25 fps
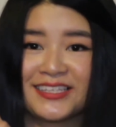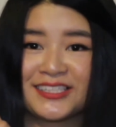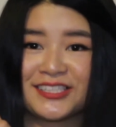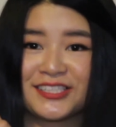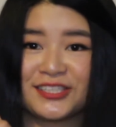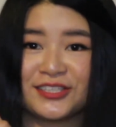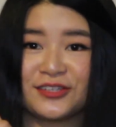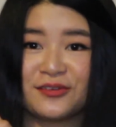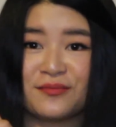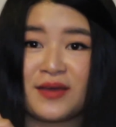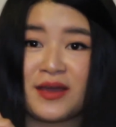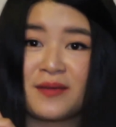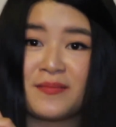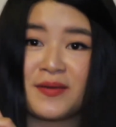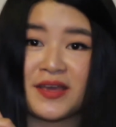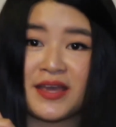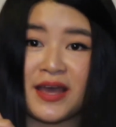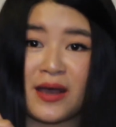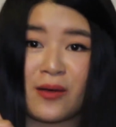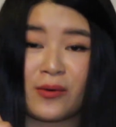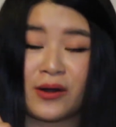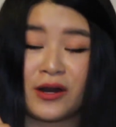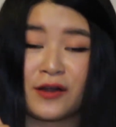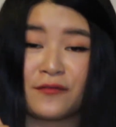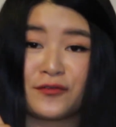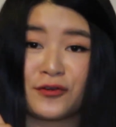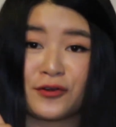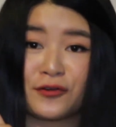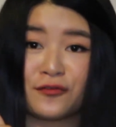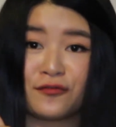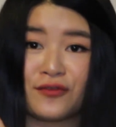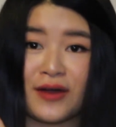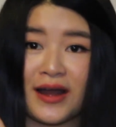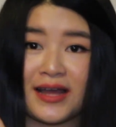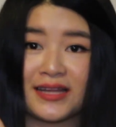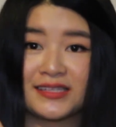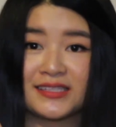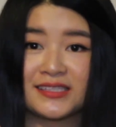to maybe get one of your
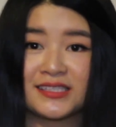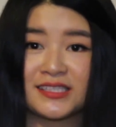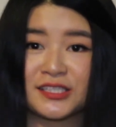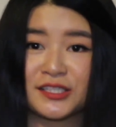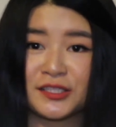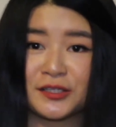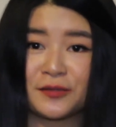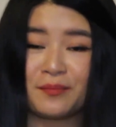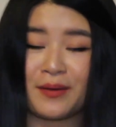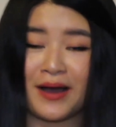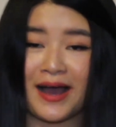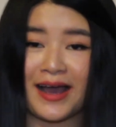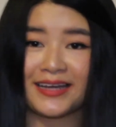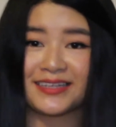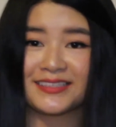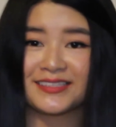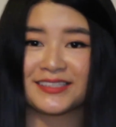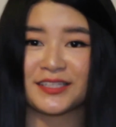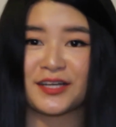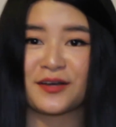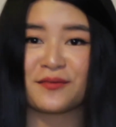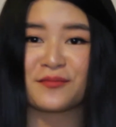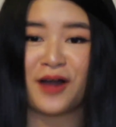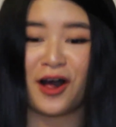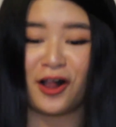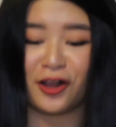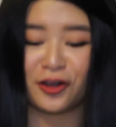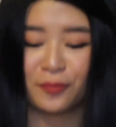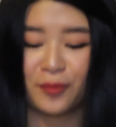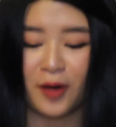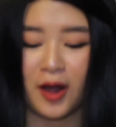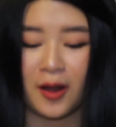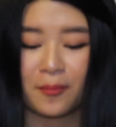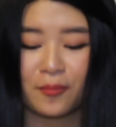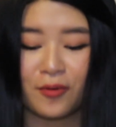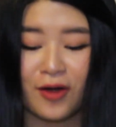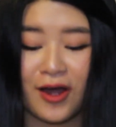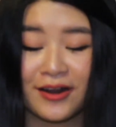friends to buy some
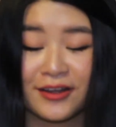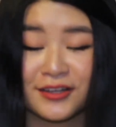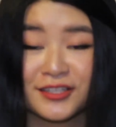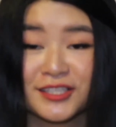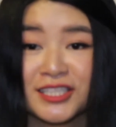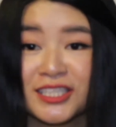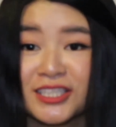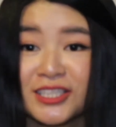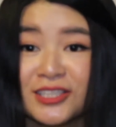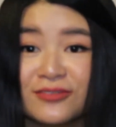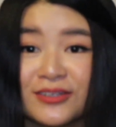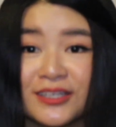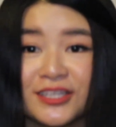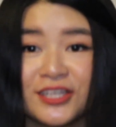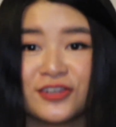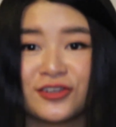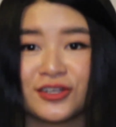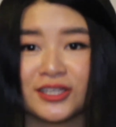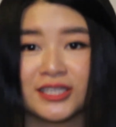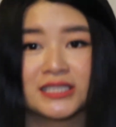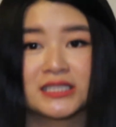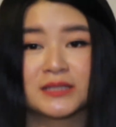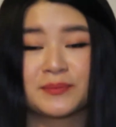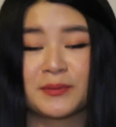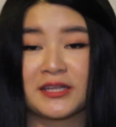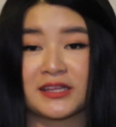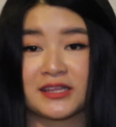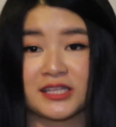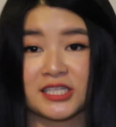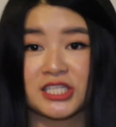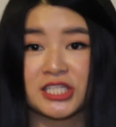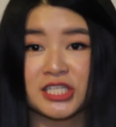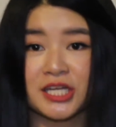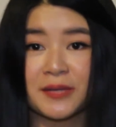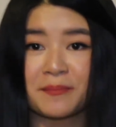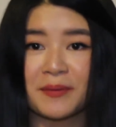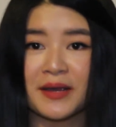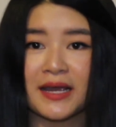Colourpop products too, and you can split the
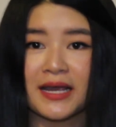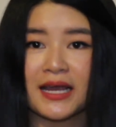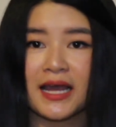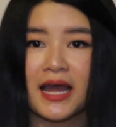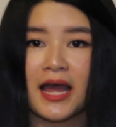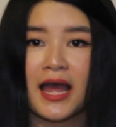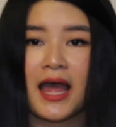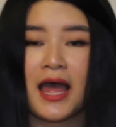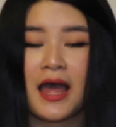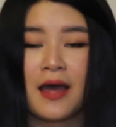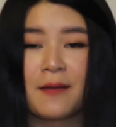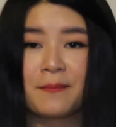shipping.